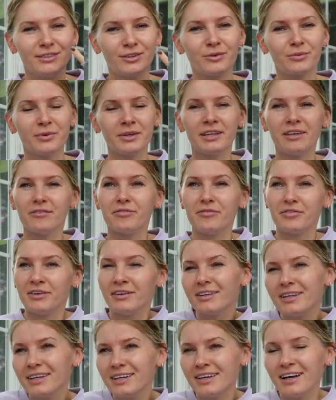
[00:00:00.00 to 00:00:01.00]
don't really
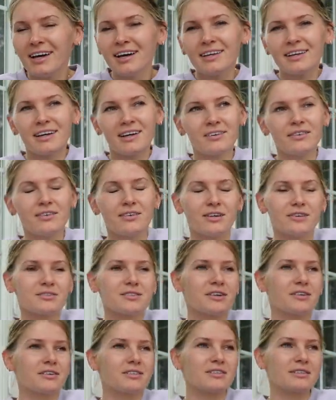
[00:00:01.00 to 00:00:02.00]
feel it yet. I don't know, it's
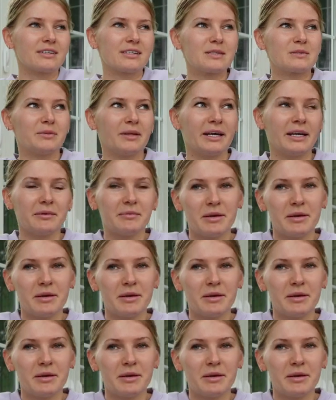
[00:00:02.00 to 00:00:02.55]
hard to explain.